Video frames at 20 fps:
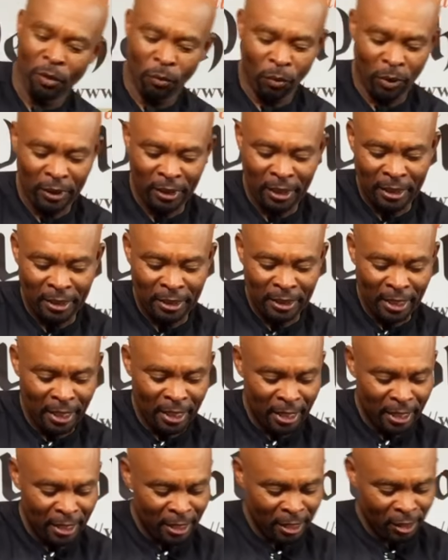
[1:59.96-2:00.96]
what they
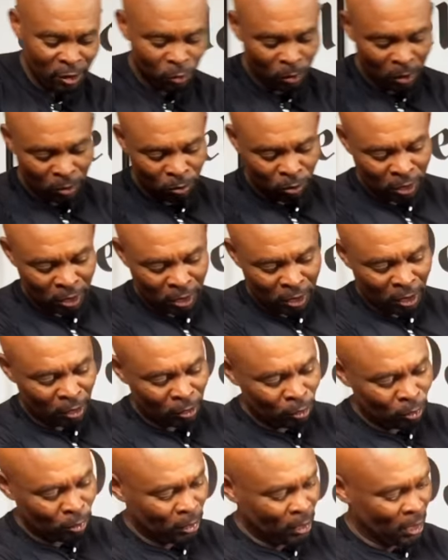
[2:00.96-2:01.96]
did in this one, which they
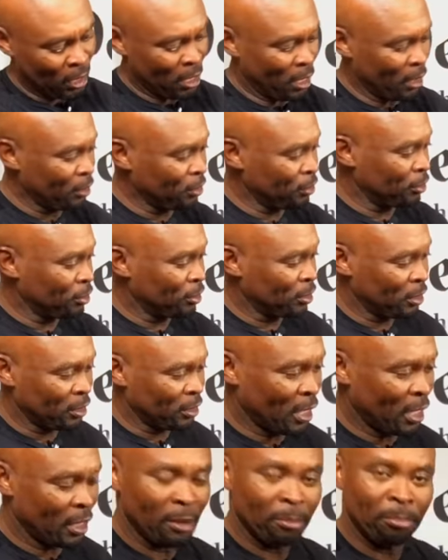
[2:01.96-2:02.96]
don't do in the others,
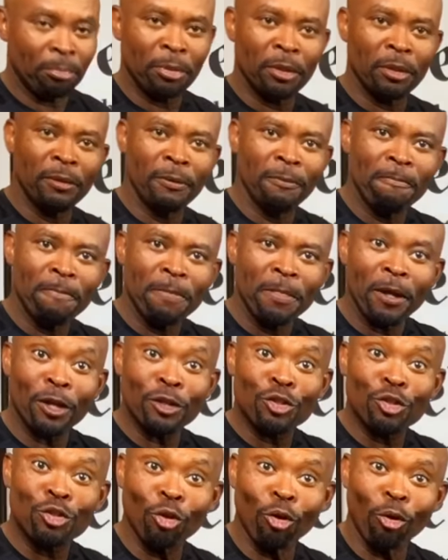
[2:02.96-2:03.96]
that they put
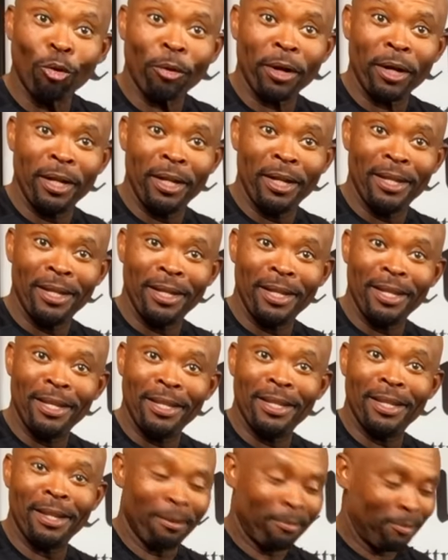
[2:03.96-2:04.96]
a story
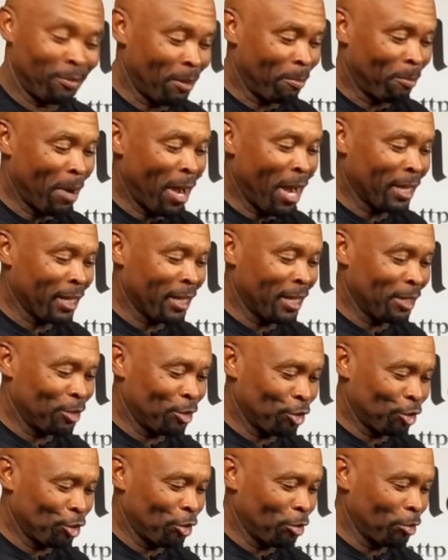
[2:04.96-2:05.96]
in the, the pocket I
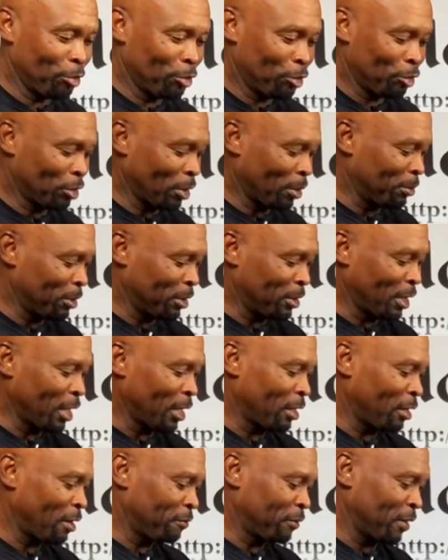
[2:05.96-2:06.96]
just showed you. So I'm gonna take
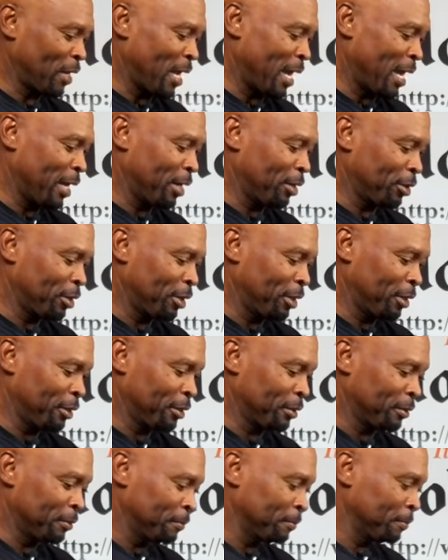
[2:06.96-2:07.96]
it off the hanger
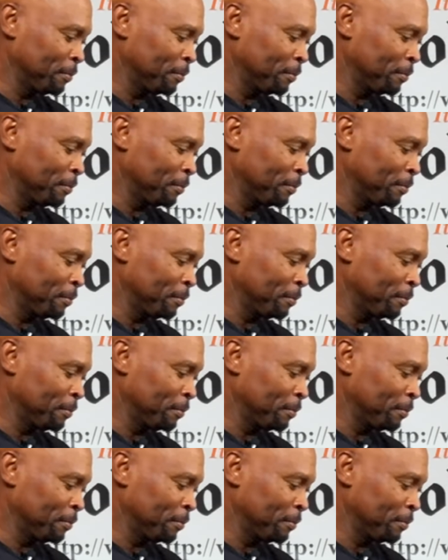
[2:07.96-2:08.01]
here.